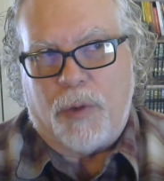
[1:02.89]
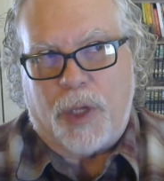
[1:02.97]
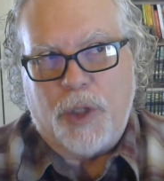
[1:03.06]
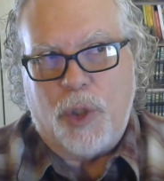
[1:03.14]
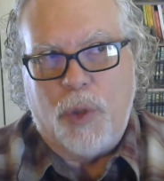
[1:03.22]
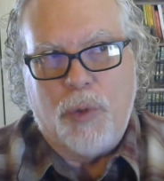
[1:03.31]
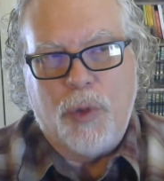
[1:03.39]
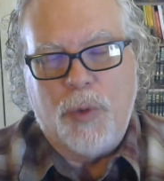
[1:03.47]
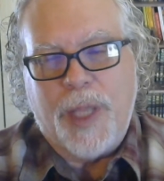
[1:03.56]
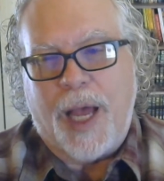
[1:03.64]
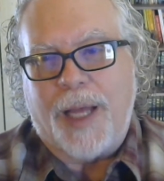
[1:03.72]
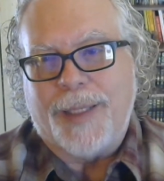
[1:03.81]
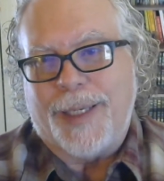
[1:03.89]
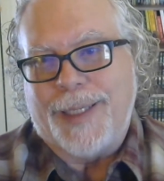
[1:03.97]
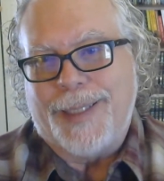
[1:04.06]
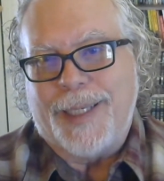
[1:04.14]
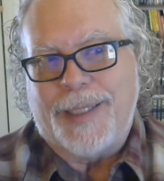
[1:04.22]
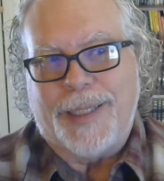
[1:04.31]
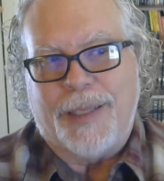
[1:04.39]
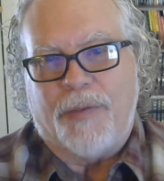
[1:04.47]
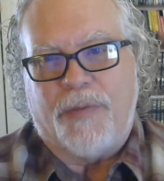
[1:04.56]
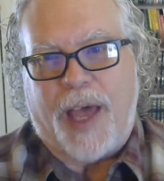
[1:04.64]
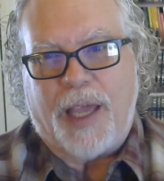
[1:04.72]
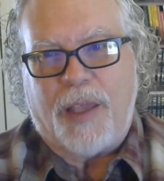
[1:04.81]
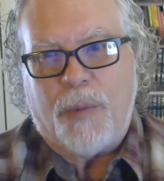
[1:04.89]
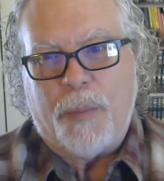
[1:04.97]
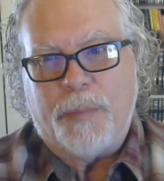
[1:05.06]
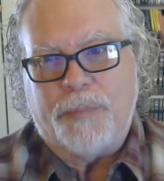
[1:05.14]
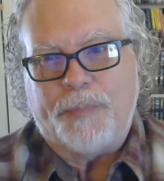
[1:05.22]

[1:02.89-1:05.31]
Because you do not exist in a vacuum.